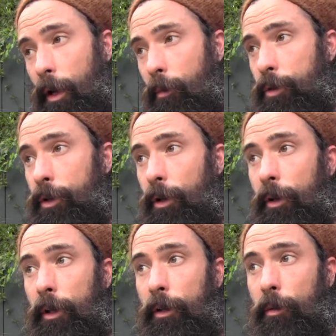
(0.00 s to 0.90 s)
I'm sure
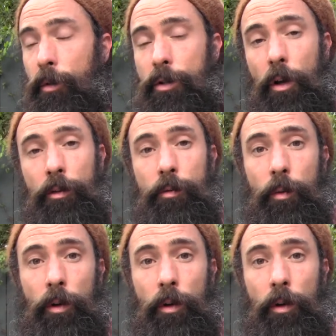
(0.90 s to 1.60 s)
that the results were,